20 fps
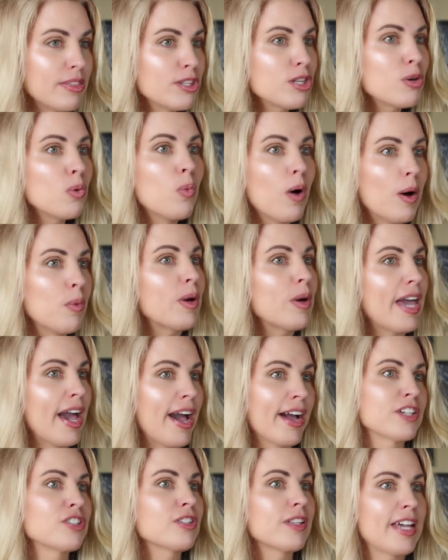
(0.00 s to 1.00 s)
to what we
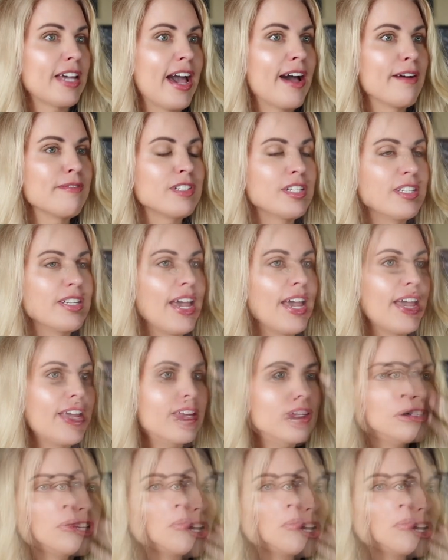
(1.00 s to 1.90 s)
actually have today.